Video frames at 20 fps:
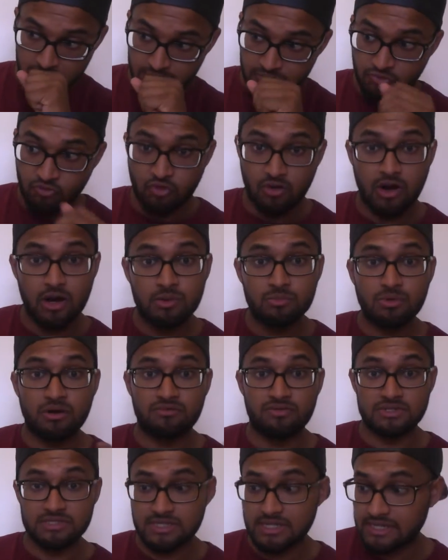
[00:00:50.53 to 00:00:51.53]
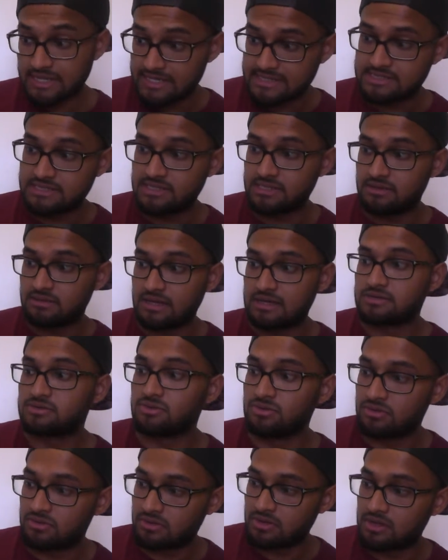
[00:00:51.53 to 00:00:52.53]
drone, whether it's connected, that
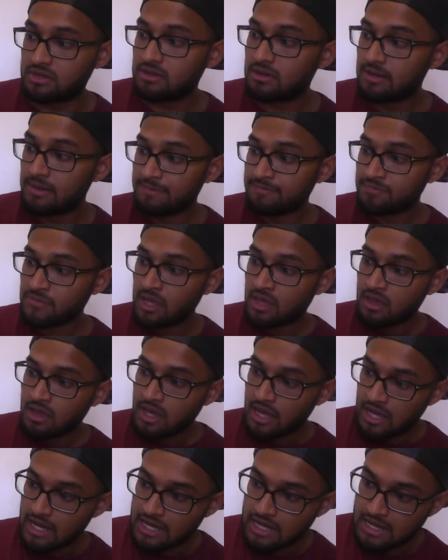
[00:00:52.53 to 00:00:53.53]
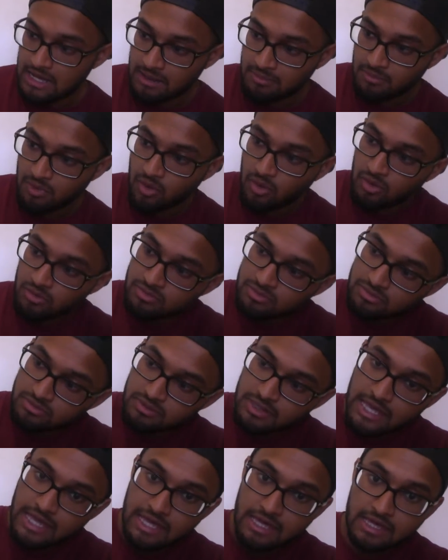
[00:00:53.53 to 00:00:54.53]
sort of thing. On
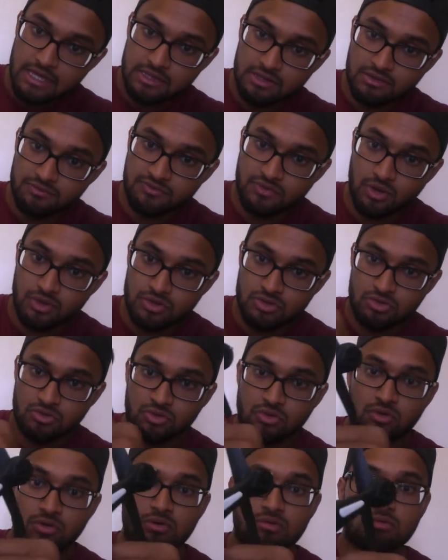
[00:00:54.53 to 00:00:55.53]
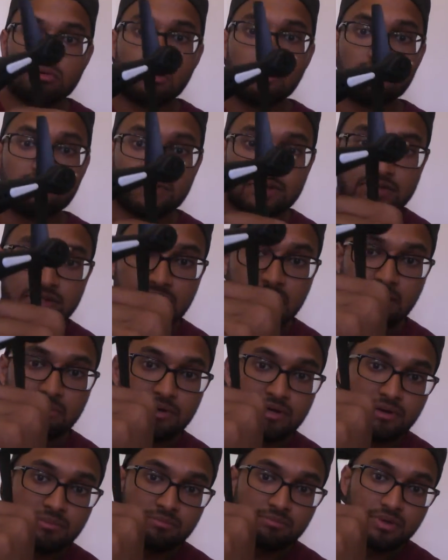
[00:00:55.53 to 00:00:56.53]
here you've got your, hopefully the camera
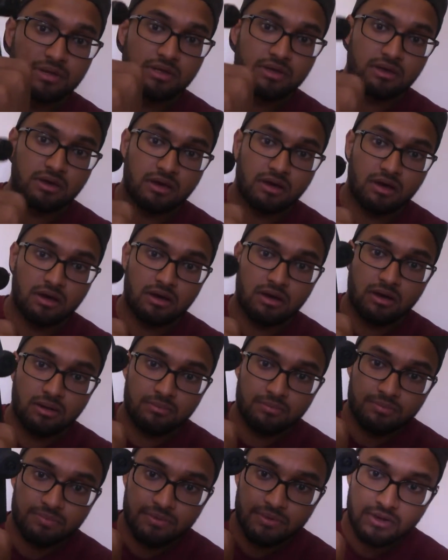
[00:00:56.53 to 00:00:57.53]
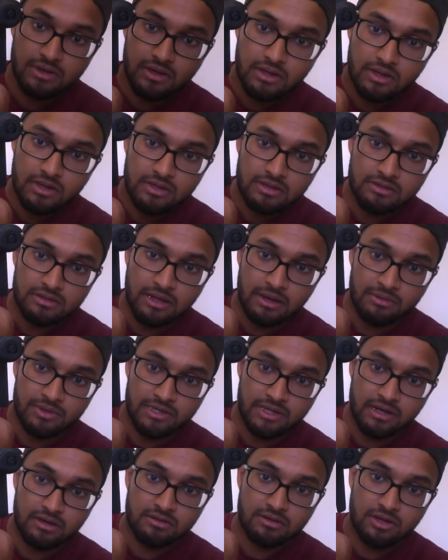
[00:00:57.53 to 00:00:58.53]
can pick it up, there we
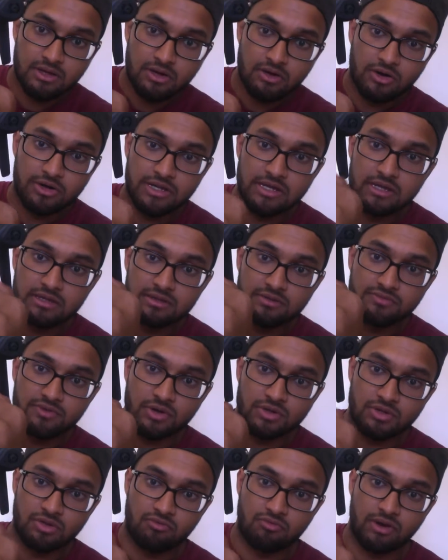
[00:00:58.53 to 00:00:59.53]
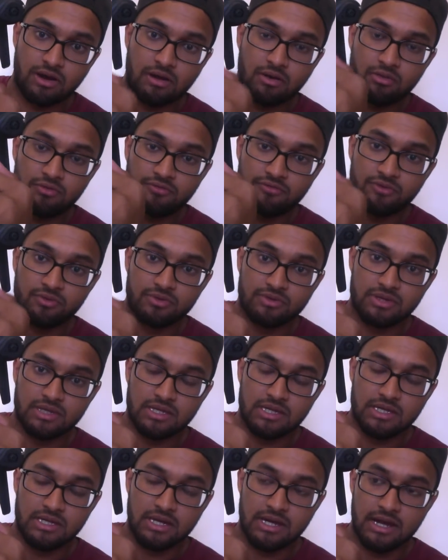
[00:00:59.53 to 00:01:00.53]
go. On here you've got your rail for
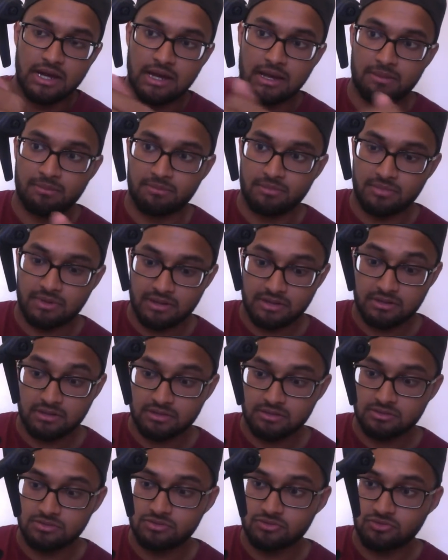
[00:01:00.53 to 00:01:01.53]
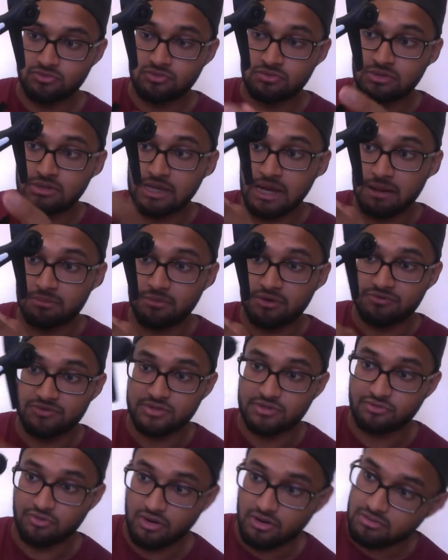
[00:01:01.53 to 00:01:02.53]
the camera for the
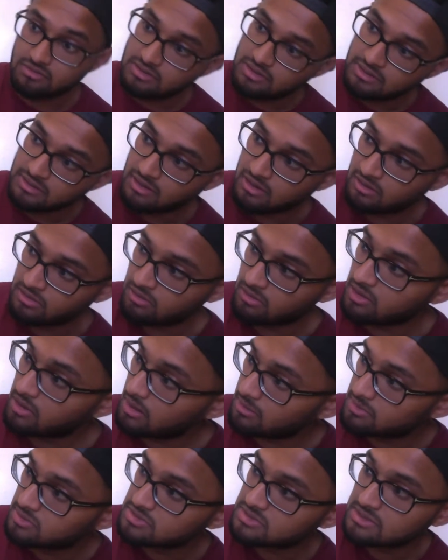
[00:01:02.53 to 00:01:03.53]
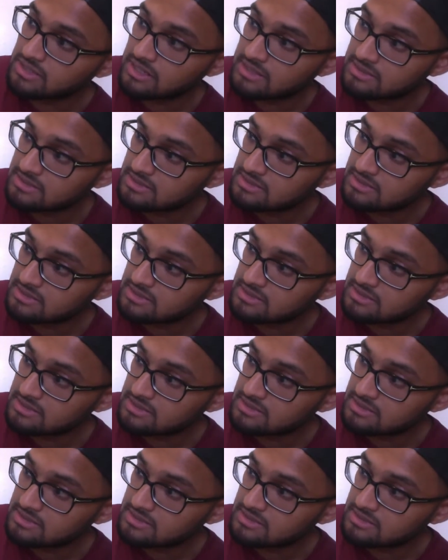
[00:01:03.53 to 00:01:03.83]
drone, and I'll come on to that in a